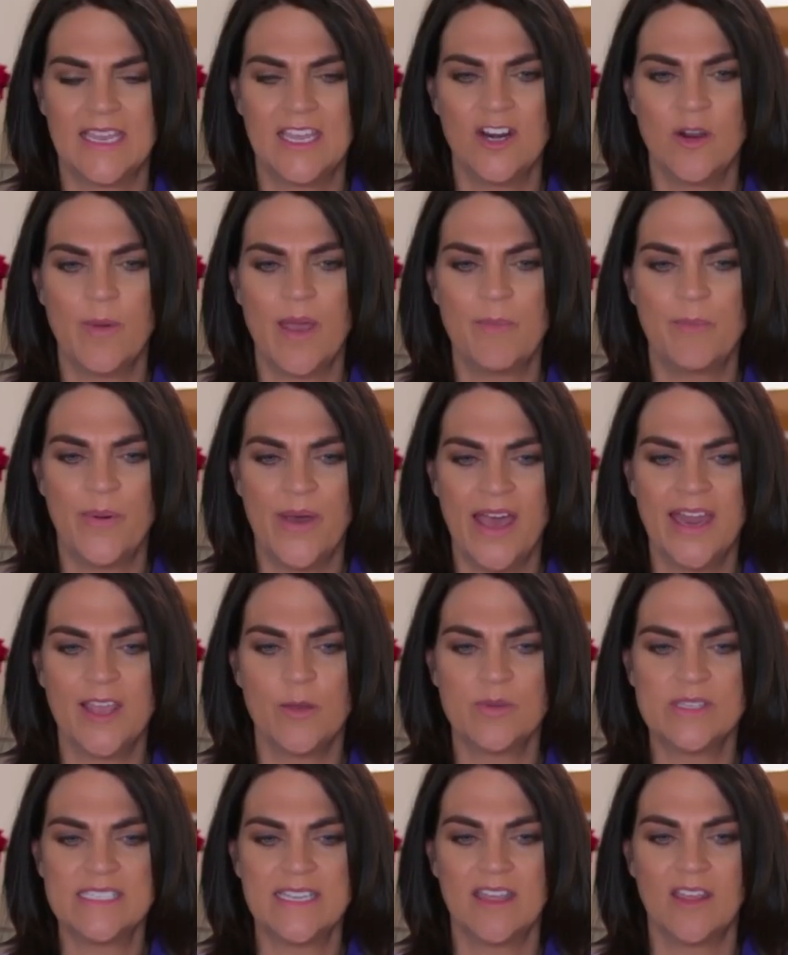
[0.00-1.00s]
You know, my body
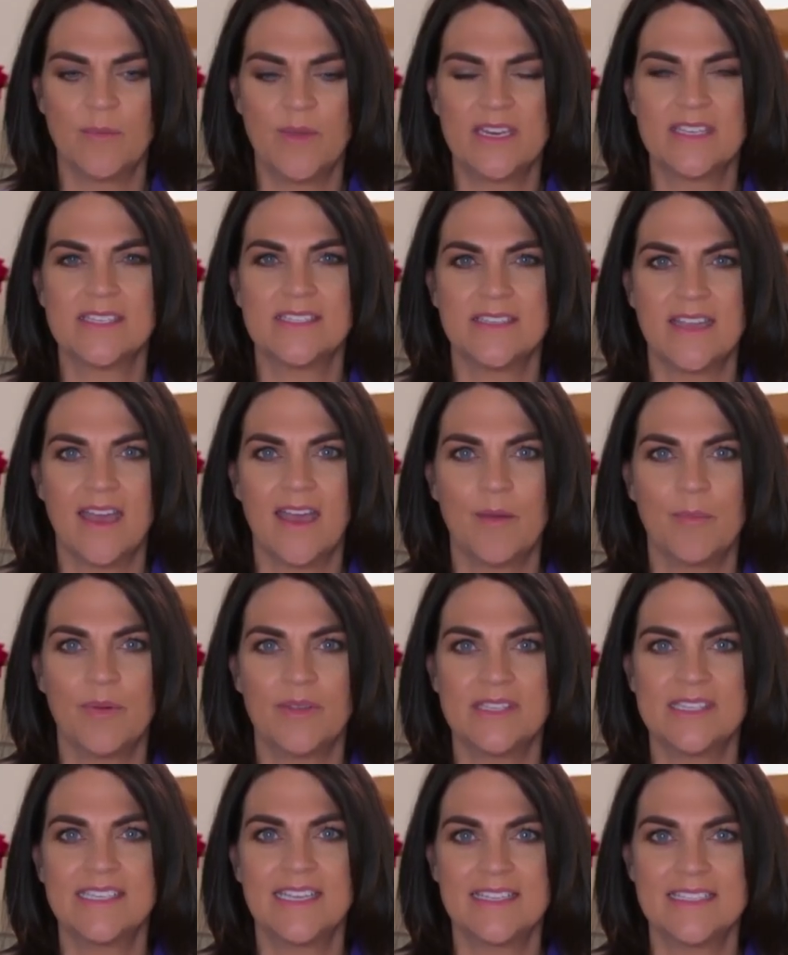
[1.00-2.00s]
was telling me to stop
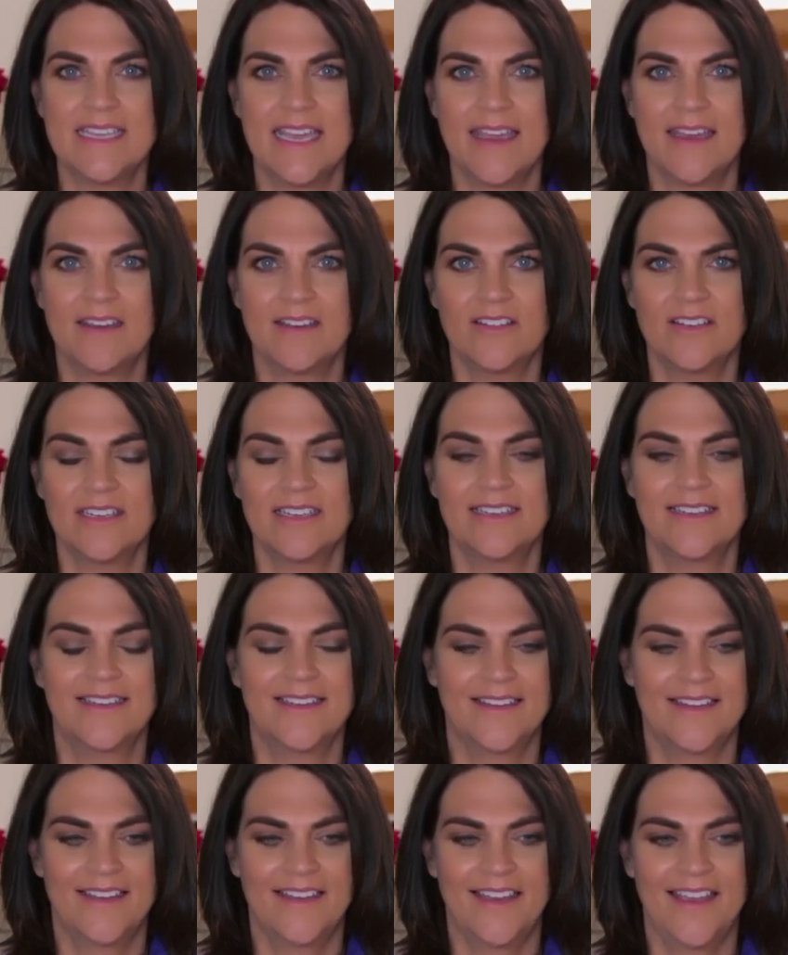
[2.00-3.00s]
and sit down,
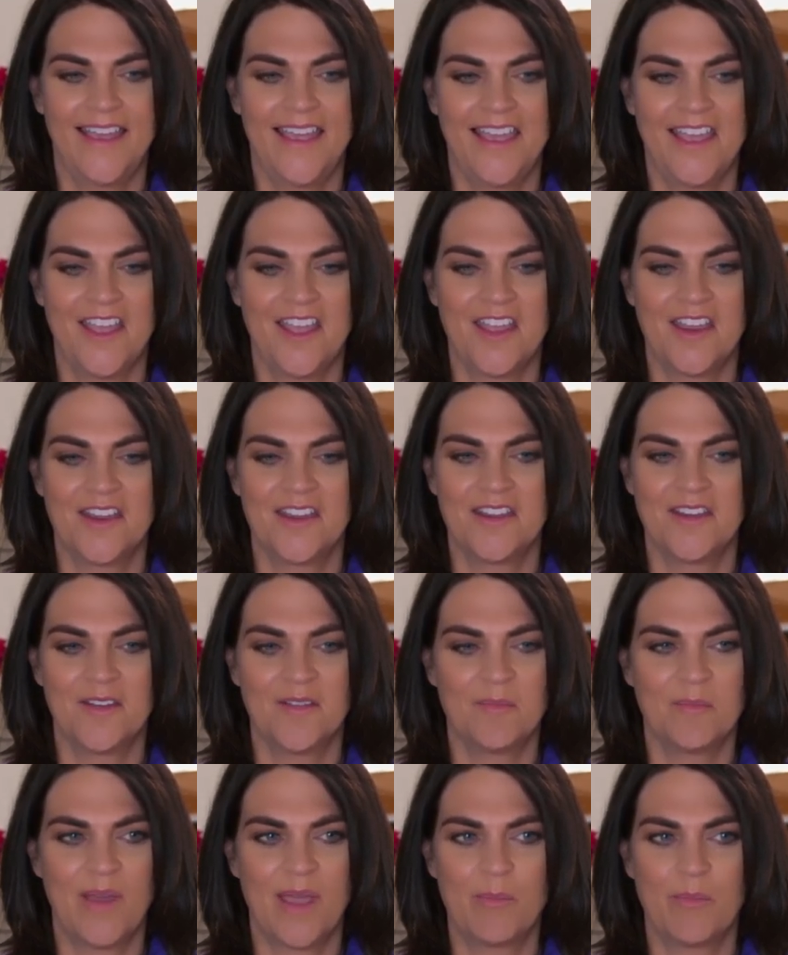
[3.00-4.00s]
and
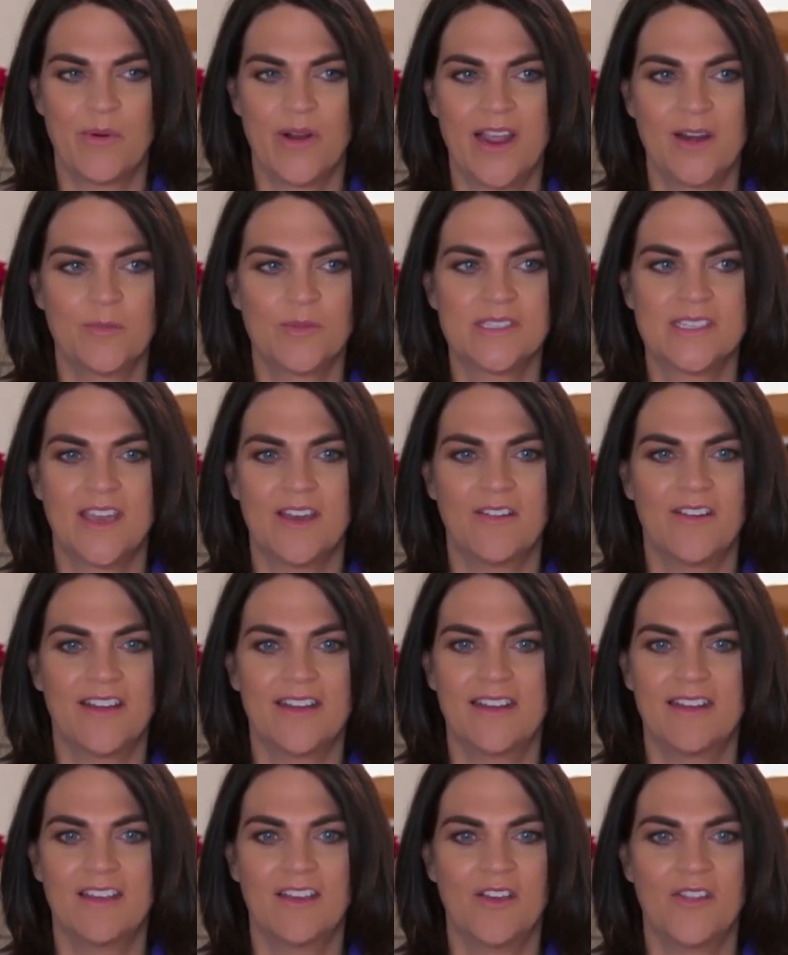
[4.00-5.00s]
my brain was
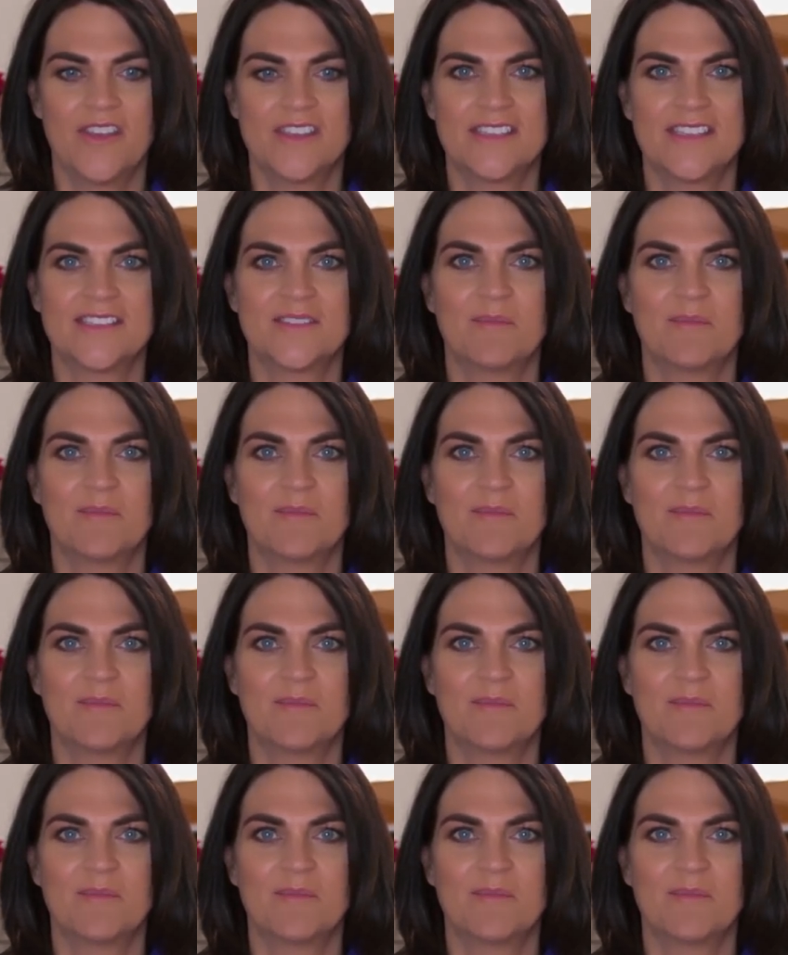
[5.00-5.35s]
going, oh, this is